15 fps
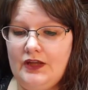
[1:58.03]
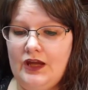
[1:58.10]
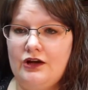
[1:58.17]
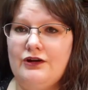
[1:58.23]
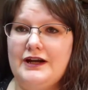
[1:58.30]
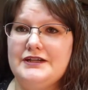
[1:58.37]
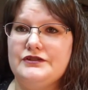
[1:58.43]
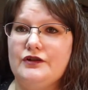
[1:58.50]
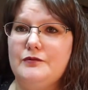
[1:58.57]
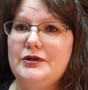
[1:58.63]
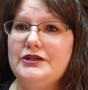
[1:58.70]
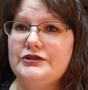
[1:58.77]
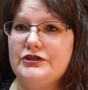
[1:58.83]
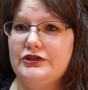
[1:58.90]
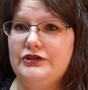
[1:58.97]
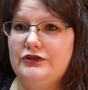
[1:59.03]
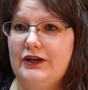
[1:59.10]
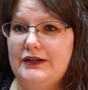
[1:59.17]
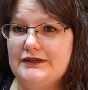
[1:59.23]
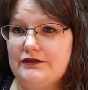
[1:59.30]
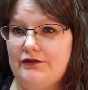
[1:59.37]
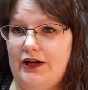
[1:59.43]
All right, so I'm going to turn you
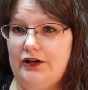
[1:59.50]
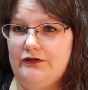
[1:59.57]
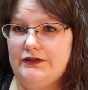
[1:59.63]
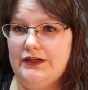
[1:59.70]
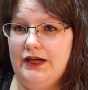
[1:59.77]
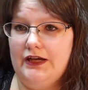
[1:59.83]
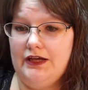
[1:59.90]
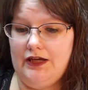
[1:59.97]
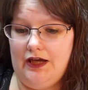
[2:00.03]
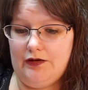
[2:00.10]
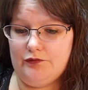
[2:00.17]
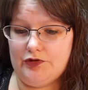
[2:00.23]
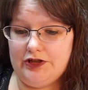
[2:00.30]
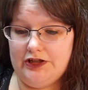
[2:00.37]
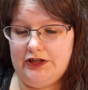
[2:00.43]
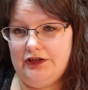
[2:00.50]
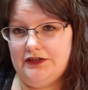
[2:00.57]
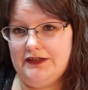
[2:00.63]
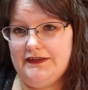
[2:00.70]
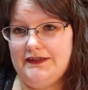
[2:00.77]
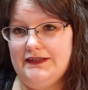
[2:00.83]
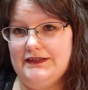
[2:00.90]
guys around and we're going to
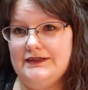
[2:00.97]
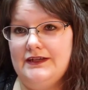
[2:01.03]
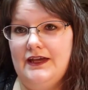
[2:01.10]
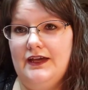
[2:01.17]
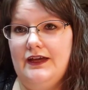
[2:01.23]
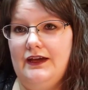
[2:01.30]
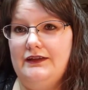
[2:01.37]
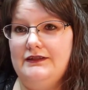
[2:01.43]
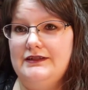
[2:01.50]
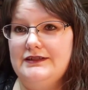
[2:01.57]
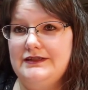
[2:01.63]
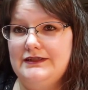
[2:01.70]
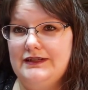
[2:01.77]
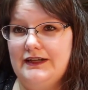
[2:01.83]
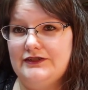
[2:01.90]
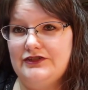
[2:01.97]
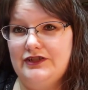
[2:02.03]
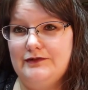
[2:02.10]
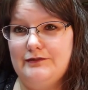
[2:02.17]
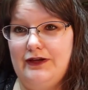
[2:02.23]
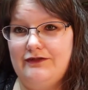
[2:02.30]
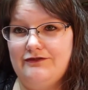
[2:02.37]
look at this. And this is actually my